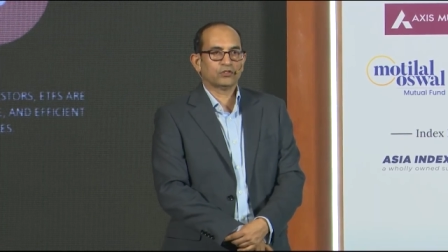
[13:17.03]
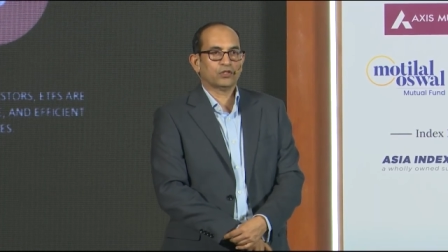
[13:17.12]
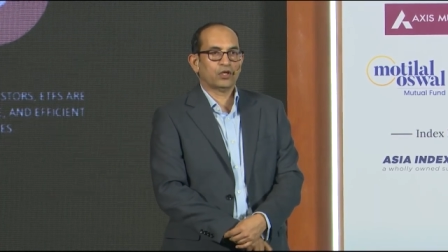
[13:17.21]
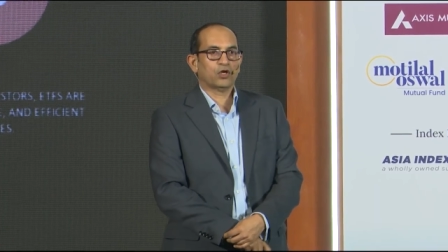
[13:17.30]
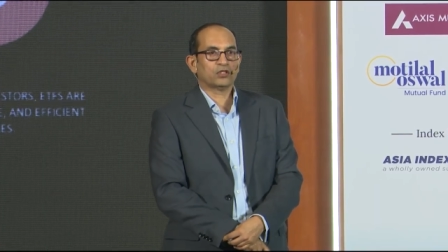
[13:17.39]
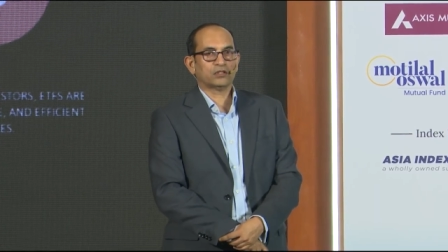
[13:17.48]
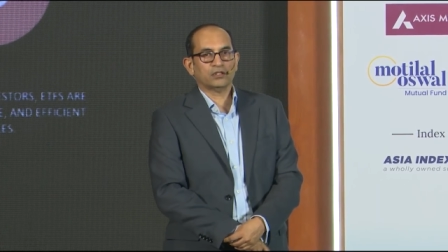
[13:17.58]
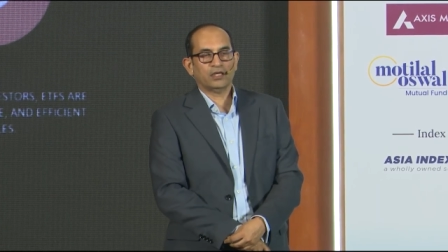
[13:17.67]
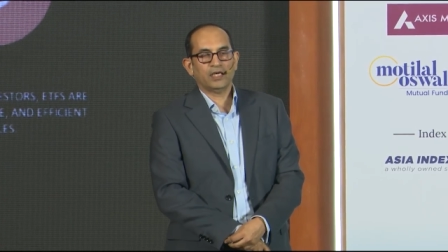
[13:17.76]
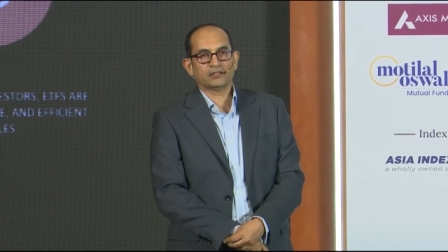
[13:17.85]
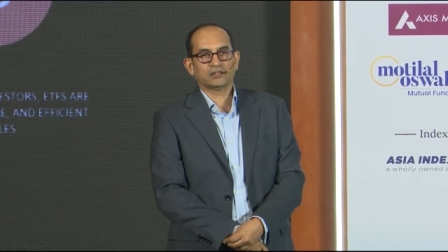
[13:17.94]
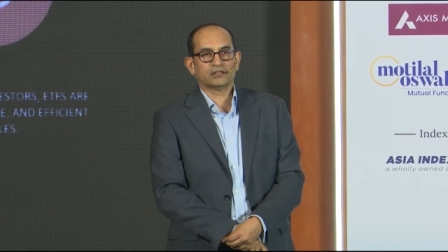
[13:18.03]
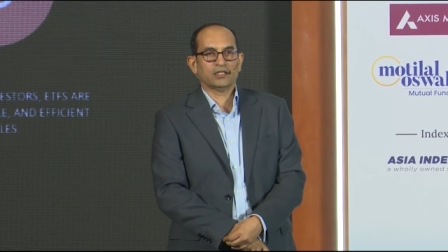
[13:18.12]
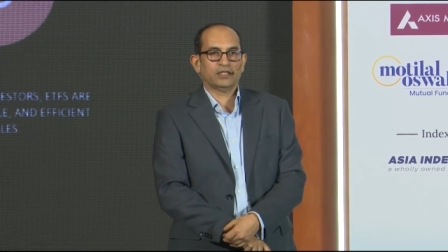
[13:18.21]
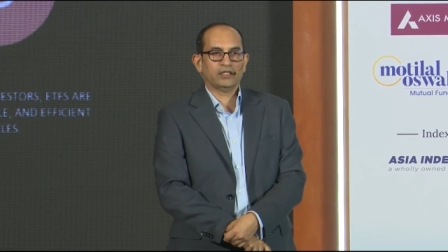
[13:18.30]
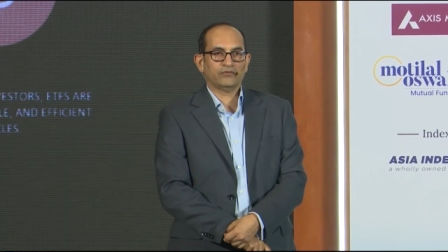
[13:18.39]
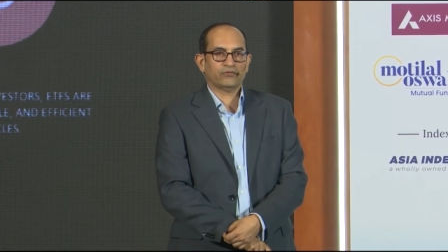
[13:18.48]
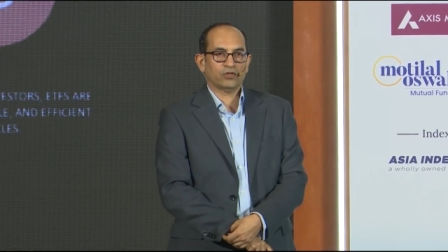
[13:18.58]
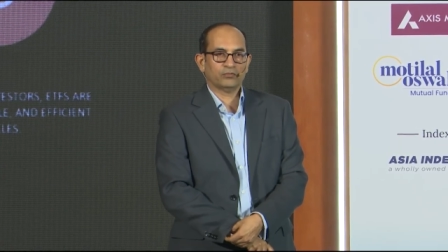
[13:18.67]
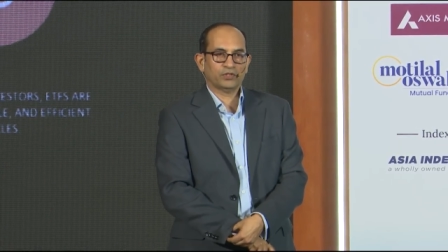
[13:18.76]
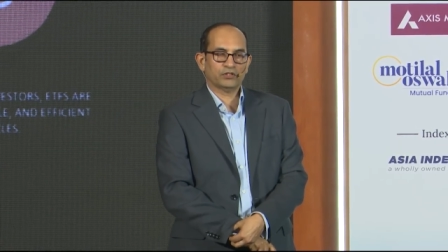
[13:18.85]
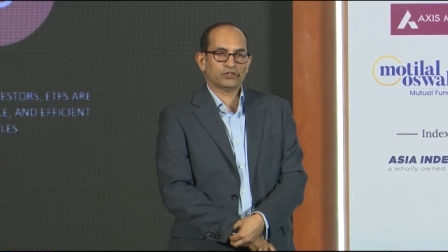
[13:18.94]
not necessarily
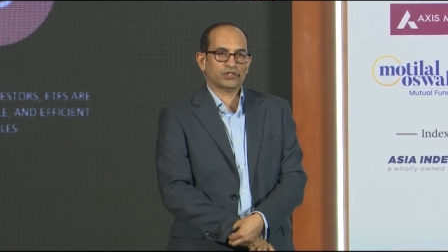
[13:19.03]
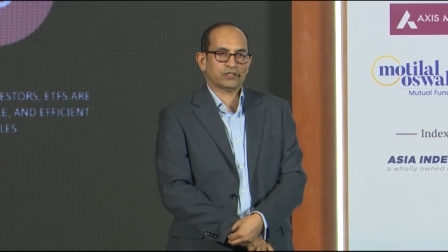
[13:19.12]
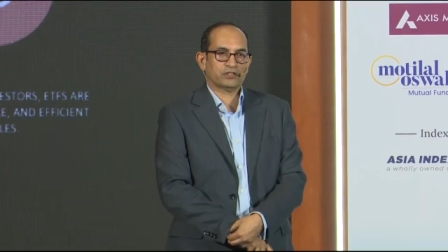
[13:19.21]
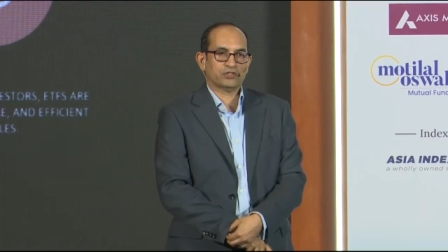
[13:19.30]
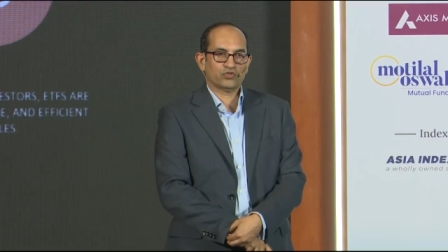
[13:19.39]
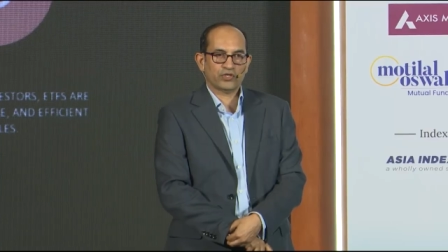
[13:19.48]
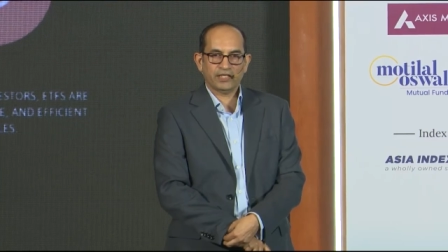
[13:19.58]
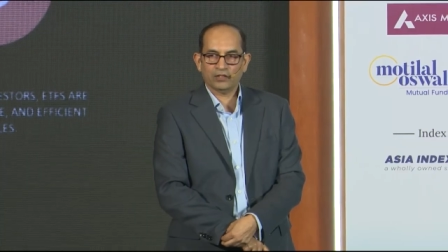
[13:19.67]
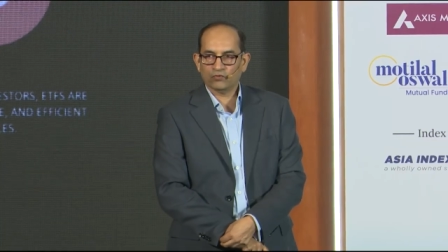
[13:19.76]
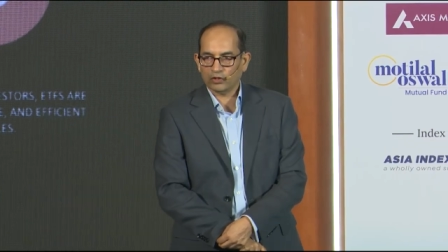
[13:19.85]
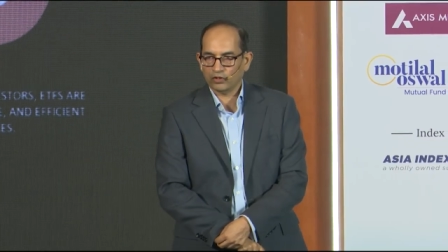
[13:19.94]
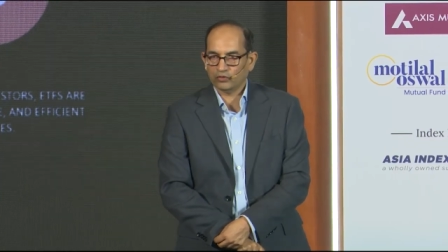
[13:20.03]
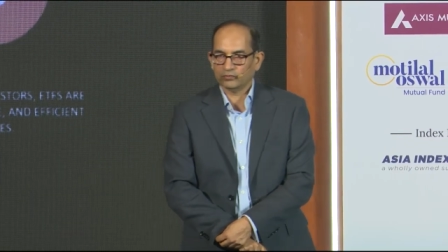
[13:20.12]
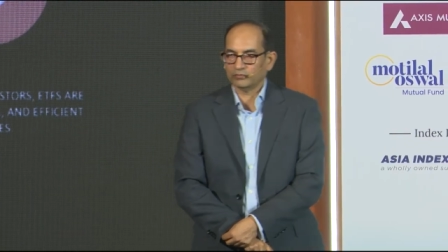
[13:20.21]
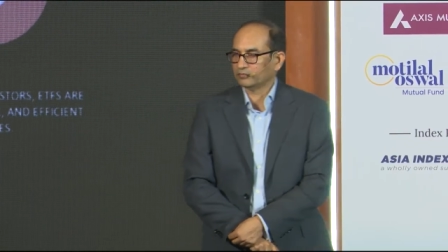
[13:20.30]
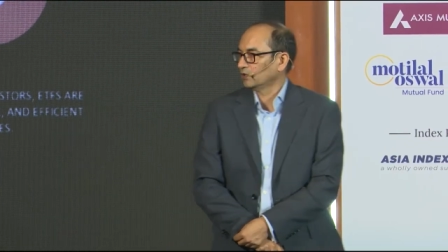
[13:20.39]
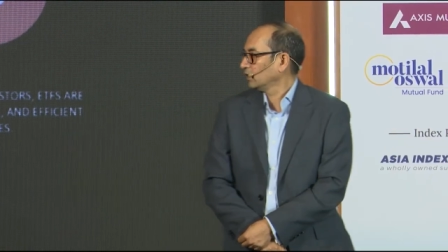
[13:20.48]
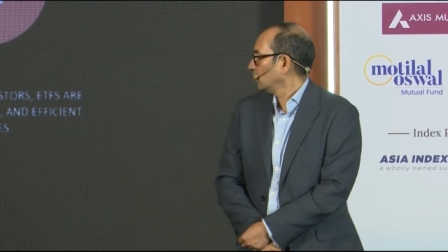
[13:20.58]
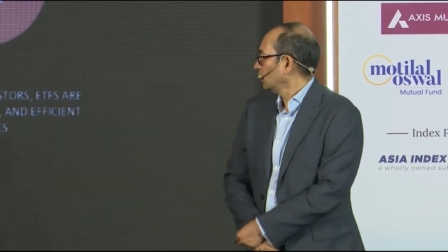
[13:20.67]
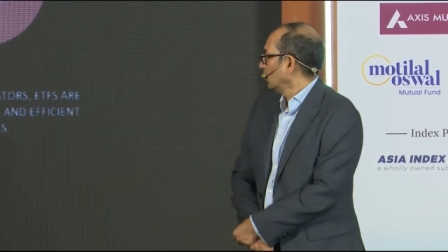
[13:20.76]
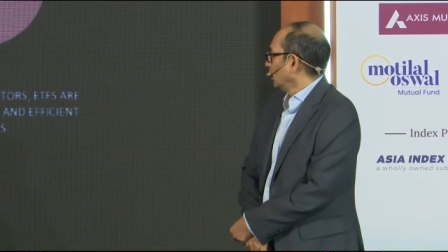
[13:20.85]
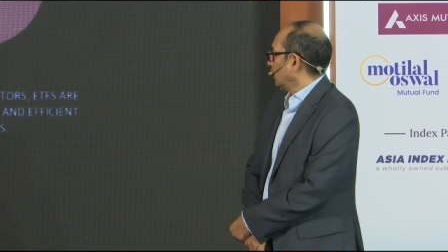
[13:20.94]
from just the trading
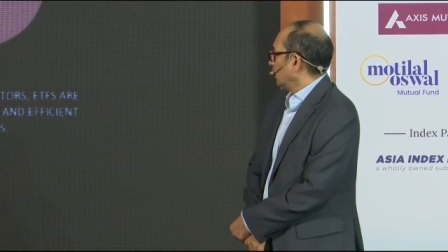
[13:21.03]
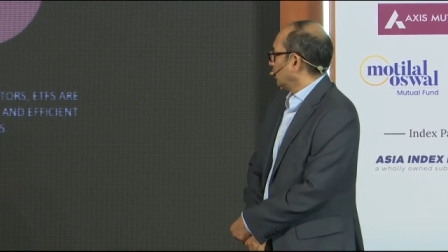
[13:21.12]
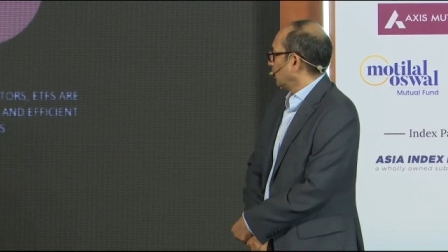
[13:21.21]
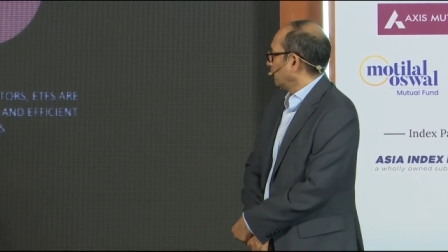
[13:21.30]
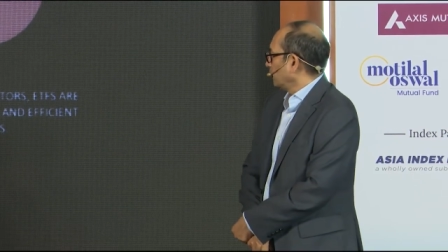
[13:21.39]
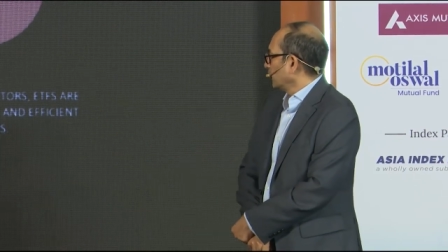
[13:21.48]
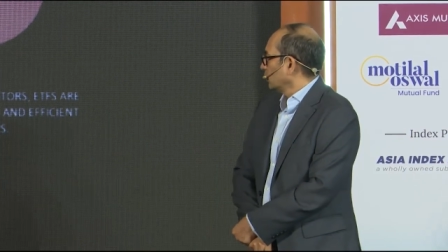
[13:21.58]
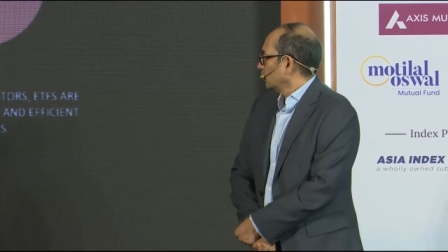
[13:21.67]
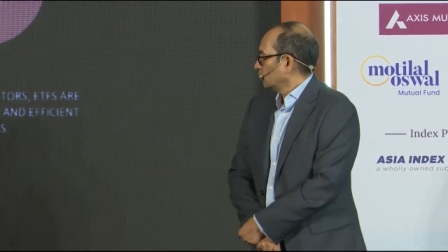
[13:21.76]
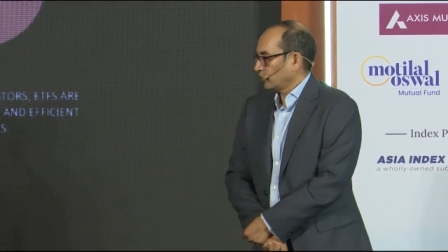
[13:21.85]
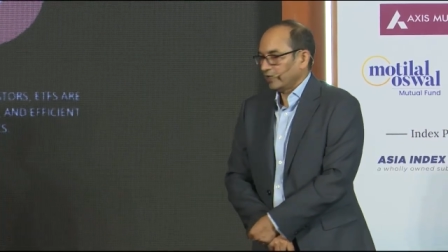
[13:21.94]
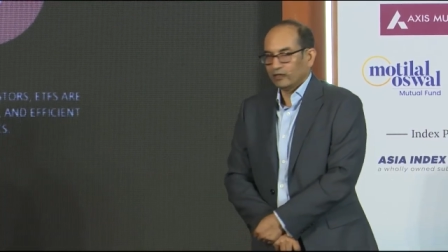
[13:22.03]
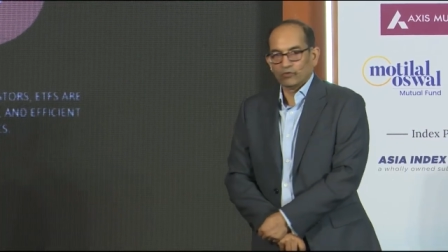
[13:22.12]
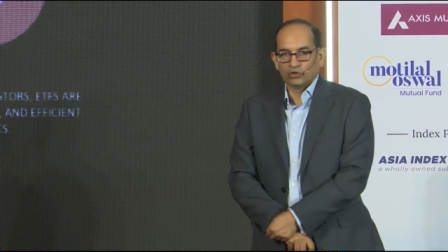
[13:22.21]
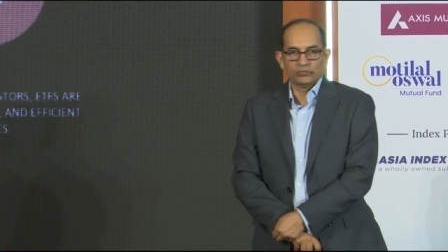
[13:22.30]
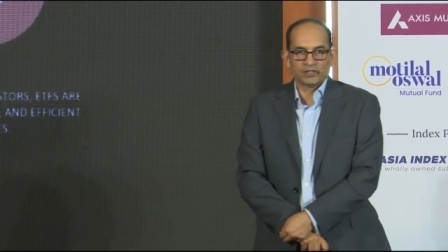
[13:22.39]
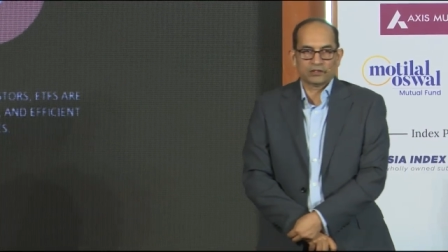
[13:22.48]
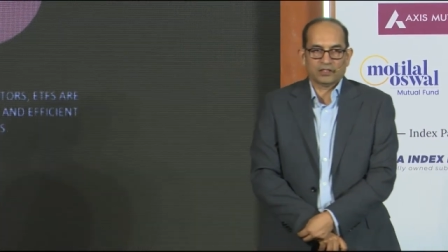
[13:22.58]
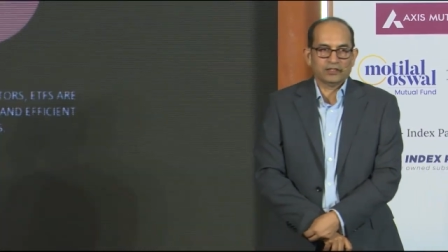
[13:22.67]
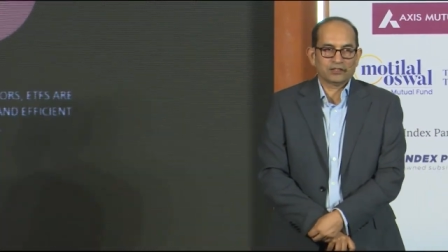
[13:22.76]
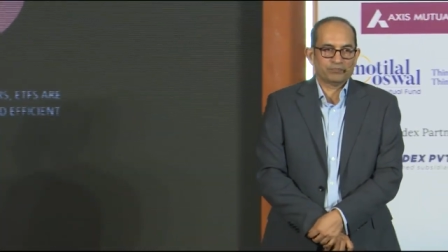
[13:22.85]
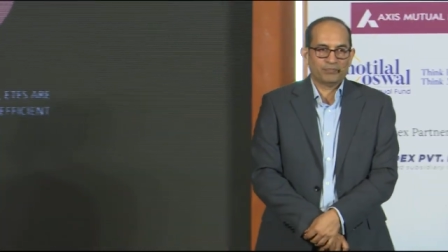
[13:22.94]
volume. Trading volume
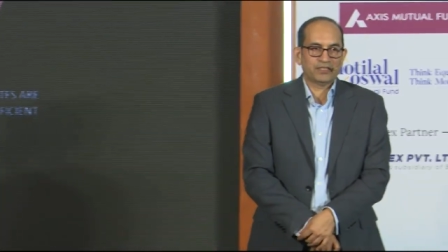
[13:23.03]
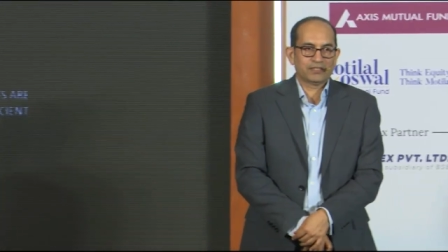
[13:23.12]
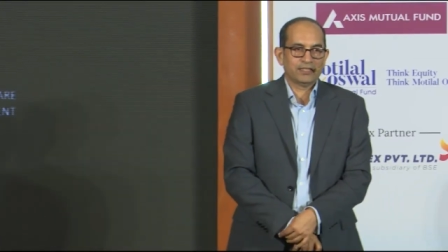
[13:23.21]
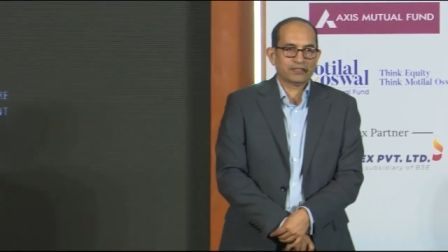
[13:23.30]
is basically a